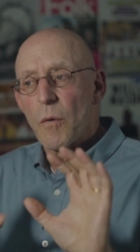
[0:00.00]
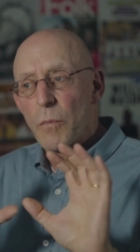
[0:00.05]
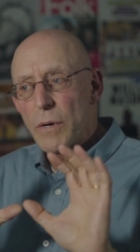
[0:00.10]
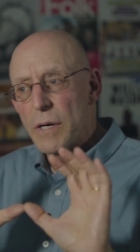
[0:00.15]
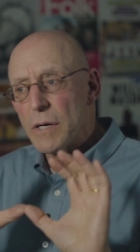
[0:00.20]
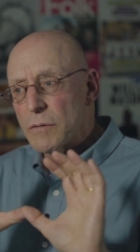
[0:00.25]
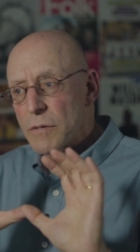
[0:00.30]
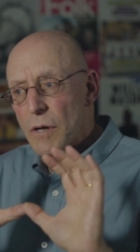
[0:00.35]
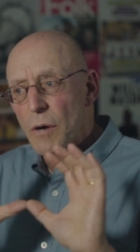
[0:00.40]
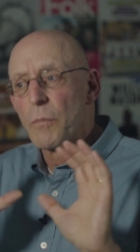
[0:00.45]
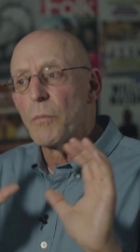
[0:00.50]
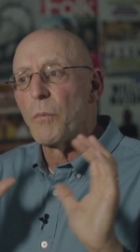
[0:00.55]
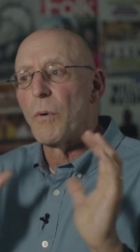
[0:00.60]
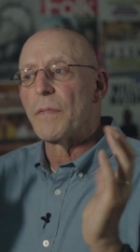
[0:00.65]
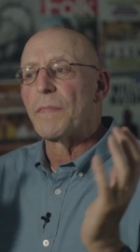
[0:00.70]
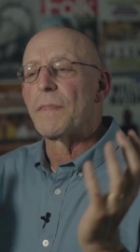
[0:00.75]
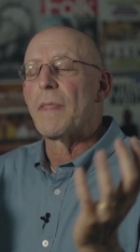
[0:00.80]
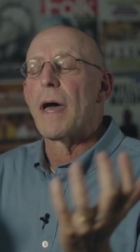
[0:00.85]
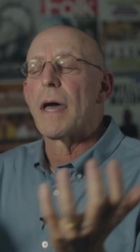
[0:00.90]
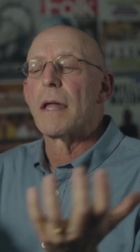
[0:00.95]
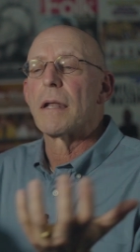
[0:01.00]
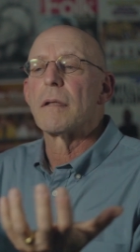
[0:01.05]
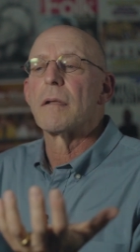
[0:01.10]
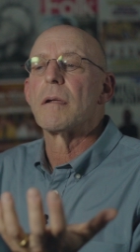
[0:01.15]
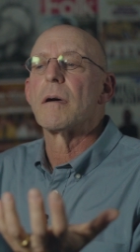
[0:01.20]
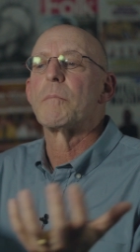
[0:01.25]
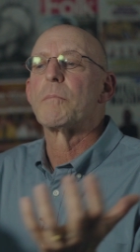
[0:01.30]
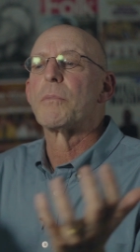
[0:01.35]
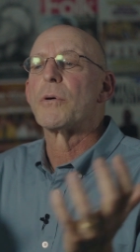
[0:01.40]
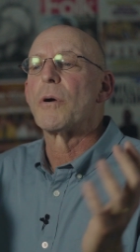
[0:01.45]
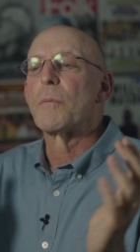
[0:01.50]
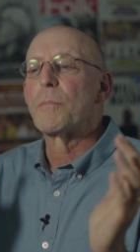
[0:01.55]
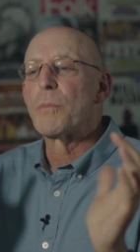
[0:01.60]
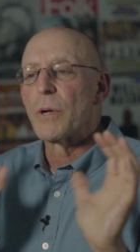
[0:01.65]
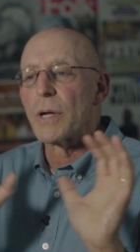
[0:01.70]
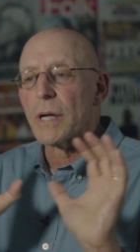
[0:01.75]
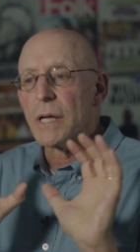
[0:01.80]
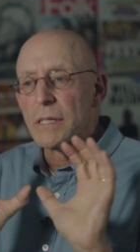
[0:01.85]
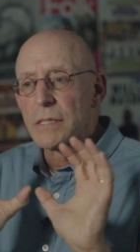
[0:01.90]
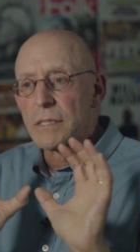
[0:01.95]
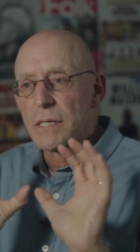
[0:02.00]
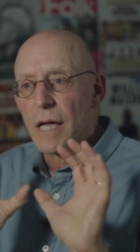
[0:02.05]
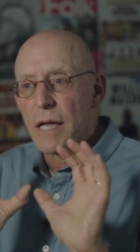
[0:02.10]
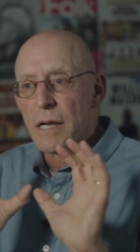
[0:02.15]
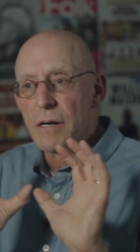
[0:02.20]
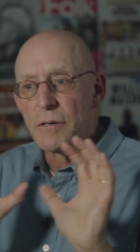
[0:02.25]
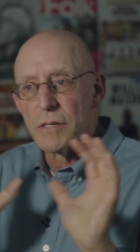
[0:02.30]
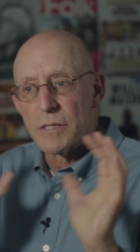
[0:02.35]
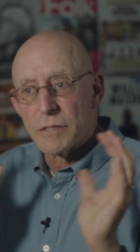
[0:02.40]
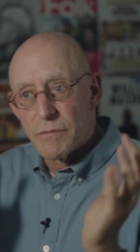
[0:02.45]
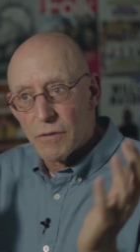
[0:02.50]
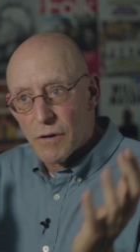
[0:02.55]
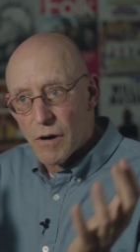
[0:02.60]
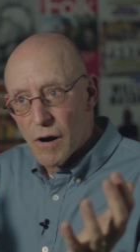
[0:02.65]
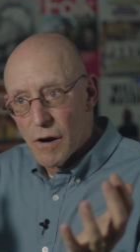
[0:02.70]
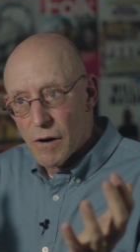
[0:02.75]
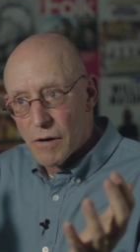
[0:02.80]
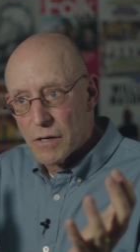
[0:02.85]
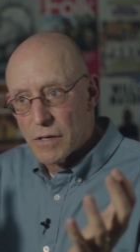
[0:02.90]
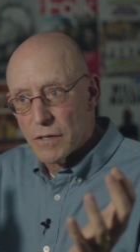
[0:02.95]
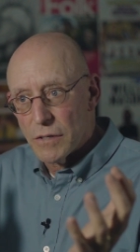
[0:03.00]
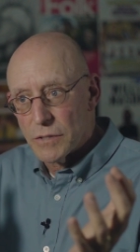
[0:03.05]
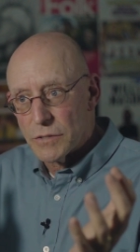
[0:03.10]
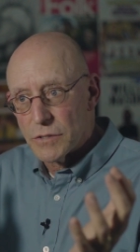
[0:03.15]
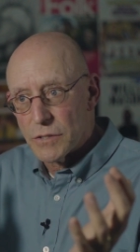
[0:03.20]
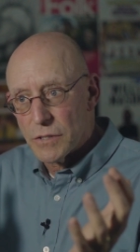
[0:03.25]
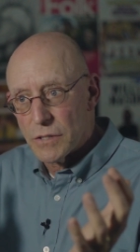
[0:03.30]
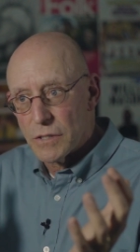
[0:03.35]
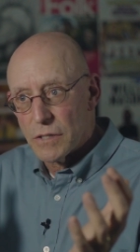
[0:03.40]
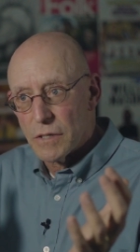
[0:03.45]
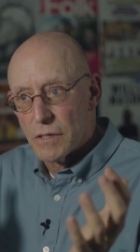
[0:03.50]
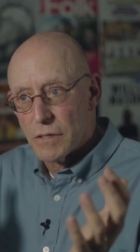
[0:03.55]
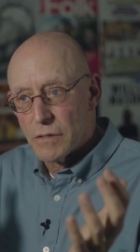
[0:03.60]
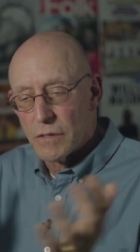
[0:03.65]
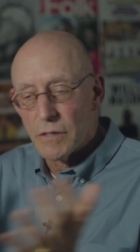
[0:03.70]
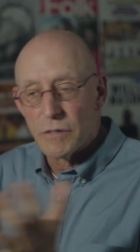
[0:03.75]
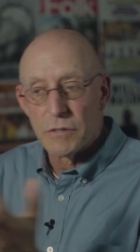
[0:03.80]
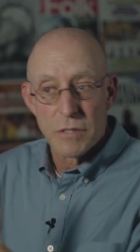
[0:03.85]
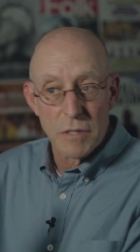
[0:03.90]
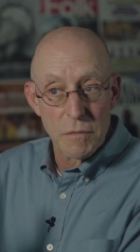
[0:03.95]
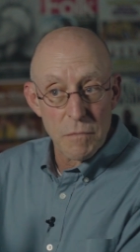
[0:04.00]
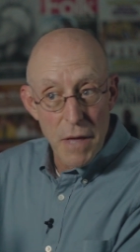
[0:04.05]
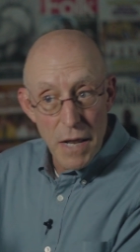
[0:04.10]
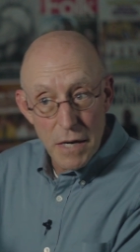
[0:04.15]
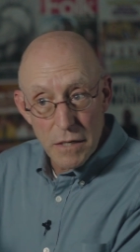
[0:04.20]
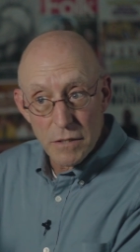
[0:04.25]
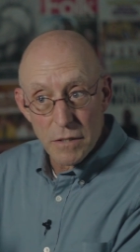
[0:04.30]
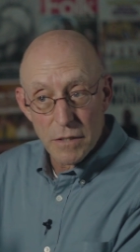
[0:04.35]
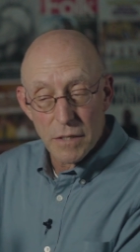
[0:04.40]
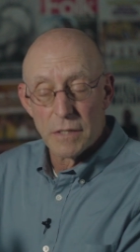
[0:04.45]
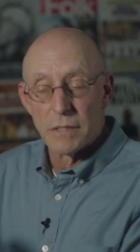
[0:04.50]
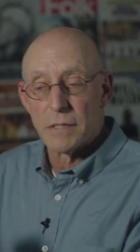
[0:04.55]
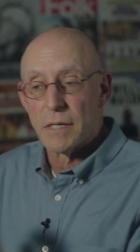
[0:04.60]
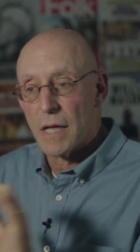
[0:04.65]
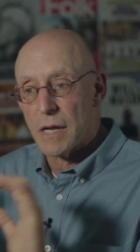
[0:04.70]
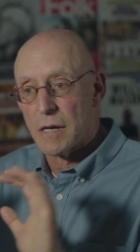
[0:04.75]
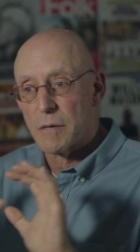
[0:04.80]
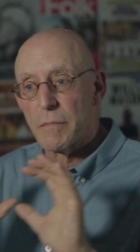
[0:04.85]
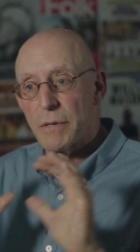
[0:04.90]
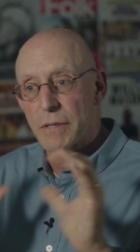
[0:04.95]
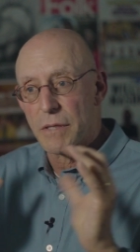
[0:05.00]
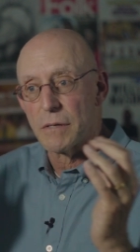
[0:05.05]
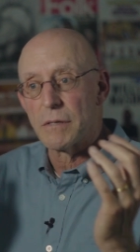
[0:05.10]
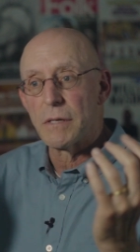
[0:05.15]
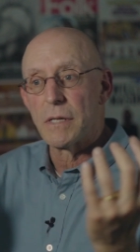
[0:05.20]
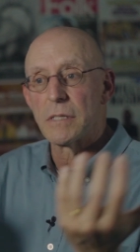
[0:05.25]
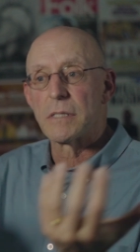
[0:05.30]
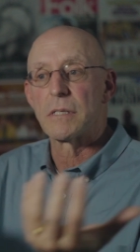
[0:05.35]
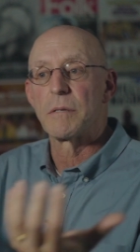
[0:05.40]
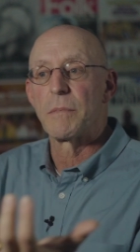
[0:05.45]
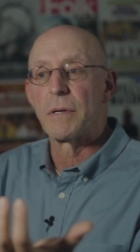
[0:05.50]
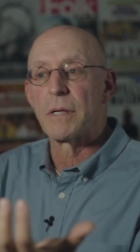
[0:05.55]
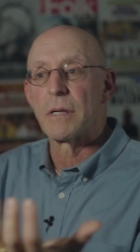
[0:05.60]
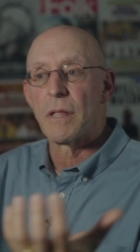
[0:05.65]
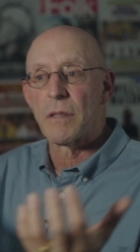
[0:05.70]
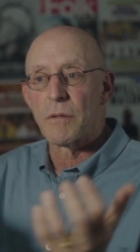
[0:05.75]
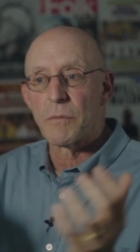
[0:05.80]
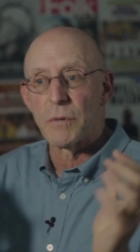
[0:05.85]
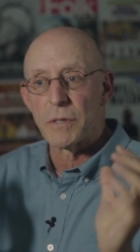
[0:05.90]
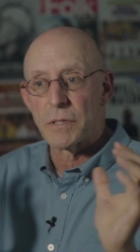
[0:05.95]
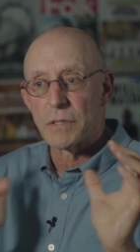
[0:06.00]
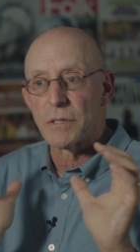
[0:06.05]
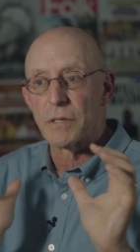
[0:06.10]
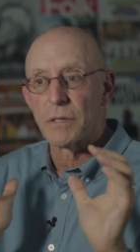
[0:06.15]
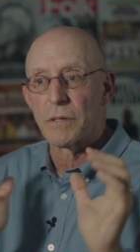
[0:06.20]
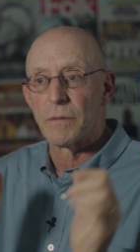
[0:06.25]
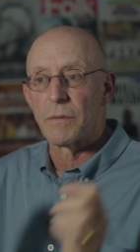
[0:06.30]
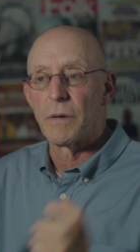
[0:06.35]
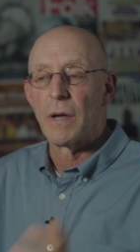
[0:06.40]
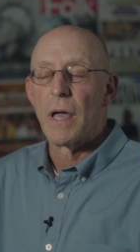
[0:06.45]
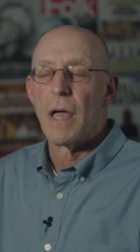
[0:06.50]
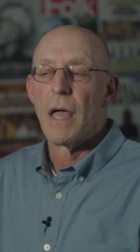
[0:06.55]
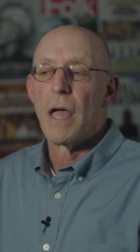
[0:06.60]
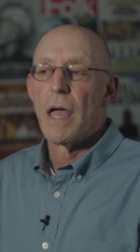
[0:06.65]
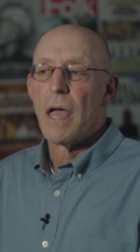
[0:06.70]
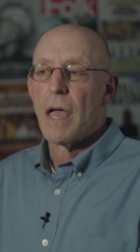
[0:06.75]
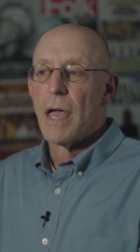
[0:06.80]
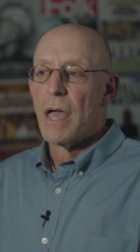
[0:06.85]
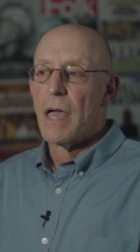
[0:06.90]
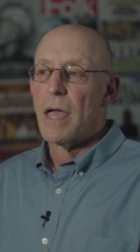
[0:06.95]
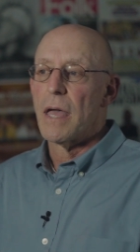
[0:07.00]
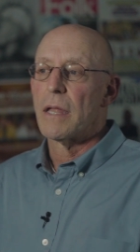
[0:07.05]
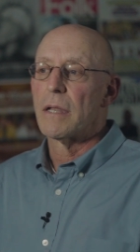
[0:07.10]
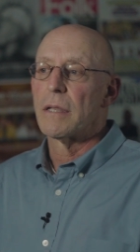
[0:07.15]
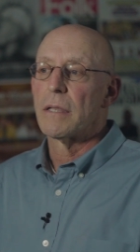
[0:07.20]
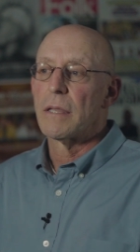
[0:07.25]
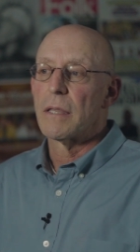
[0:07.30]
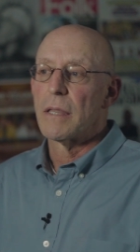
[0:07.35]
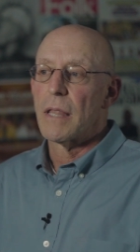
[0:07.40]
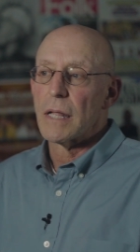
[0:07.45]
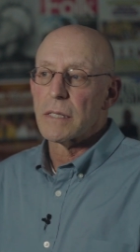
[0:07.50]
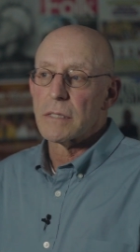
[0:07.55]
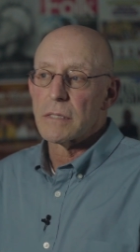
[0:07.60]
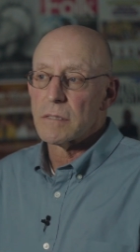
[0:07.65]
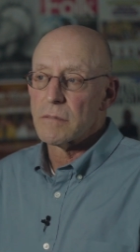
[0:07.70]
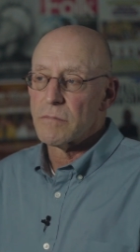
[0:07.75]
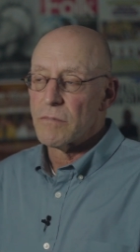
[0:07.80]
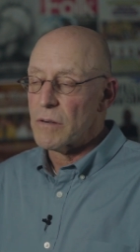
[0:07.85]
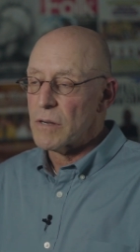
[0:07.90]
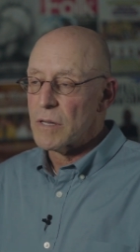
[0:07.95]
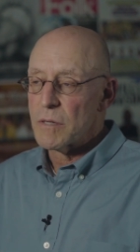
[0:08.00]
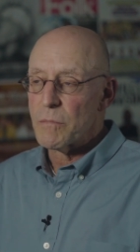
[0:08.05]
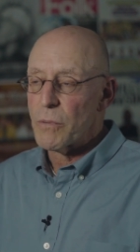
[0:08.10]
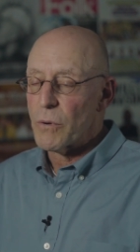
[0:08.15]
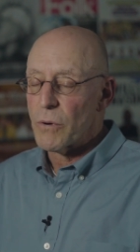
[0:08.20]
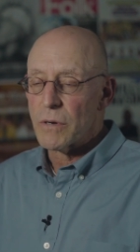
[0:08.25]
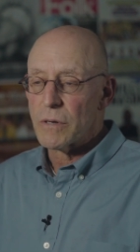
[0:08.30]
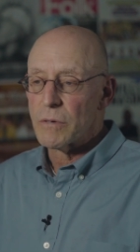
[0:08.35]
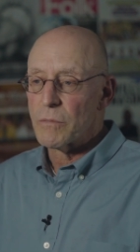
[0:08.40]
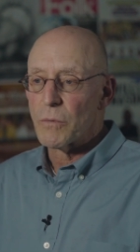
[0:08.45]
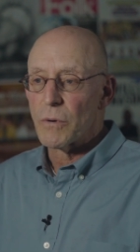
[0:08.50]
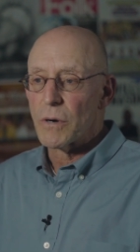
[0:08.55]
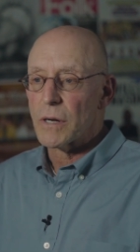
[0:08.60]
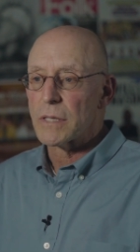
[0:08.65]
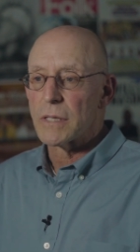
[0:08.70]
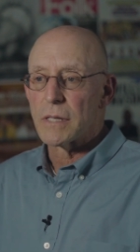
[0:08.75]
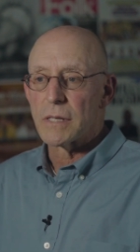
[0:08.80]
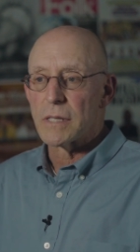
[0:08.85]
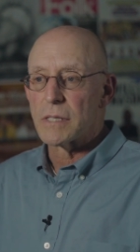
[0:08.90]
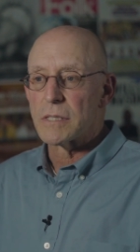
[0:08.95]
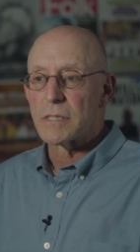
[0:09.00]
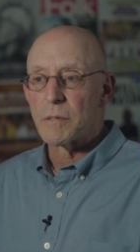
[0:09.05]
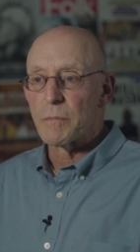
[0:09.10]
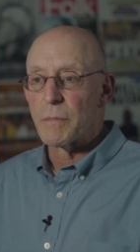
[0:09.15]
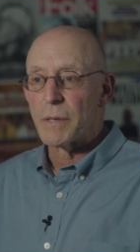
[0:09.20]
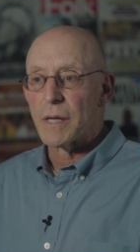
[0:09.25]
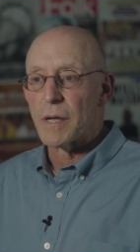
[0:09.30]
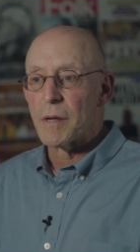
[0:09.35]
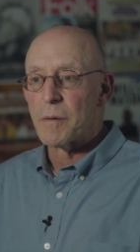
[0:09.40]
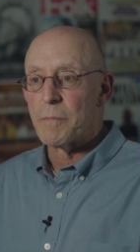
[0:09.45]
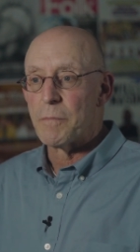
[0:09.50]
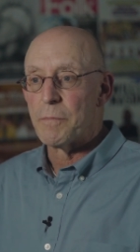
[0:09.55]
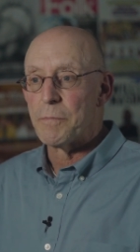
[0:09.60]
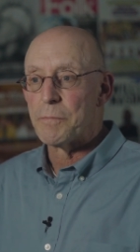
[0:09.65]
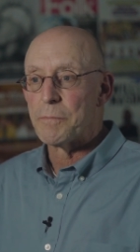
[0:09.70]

we don't know what that appropriate container is for our culture. There's the medical container, but there needs to be another one too. And that's very important work that needs to be done.